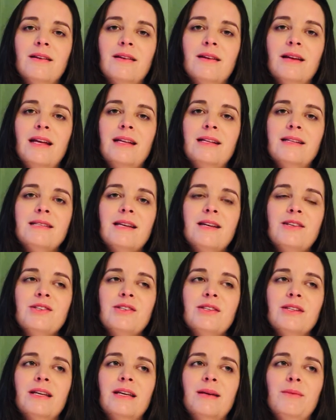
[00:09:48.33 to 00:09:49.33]
and
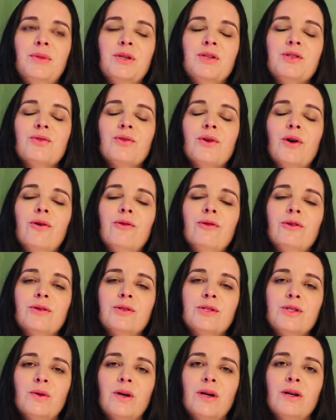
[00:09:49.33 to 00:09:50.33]
essentially betrothal
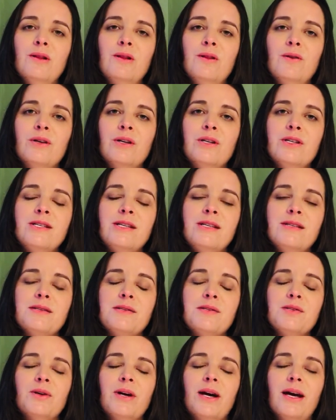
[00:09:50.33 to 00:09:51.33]
to our Lord
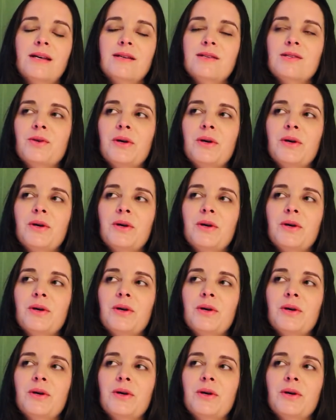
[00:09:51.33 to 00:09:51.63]
Jesus Christ,